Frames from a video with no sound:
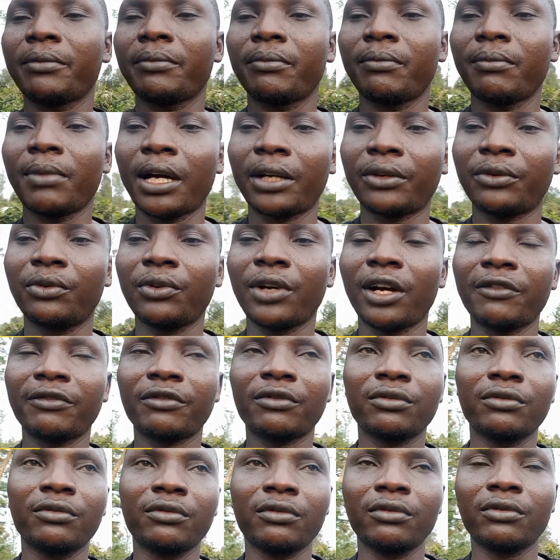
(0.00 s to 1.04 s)
But you have
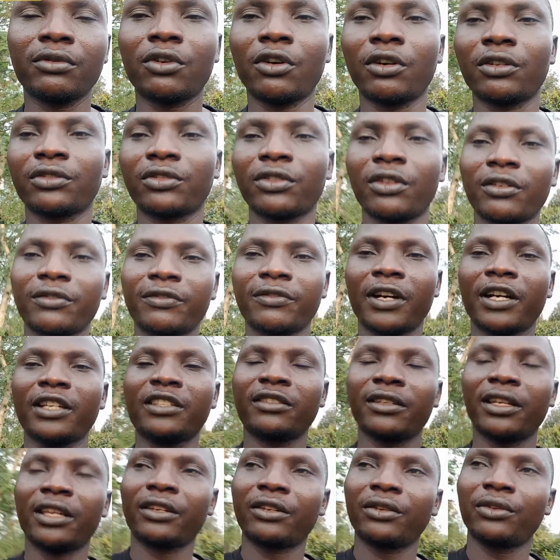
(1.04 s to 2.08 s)
to consult first,
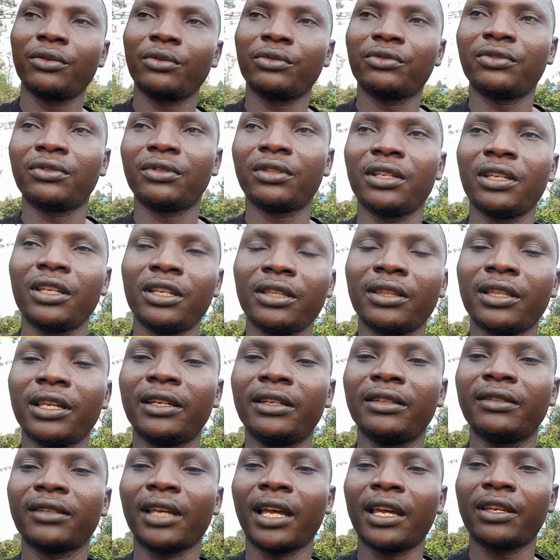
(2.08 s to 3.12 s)
and you see the
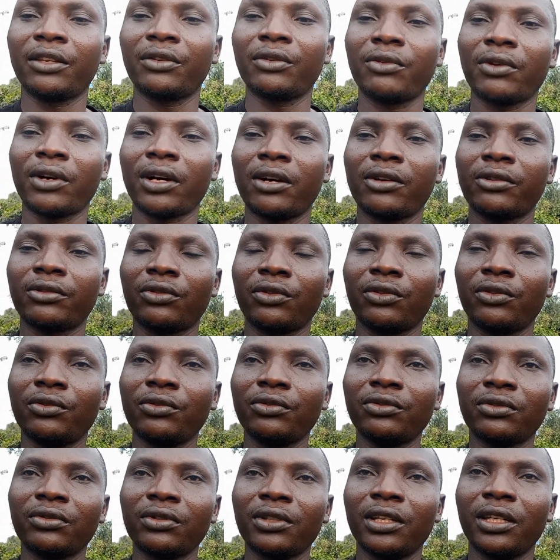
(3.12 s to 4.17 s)
design you are going to
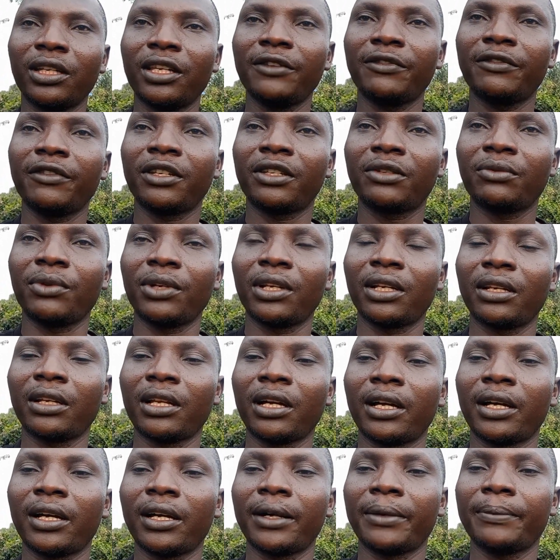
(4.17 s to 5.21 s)
use, if it
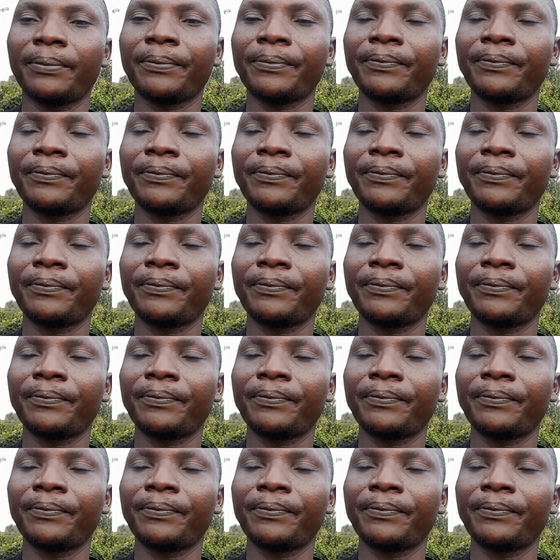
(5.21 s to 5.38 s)
will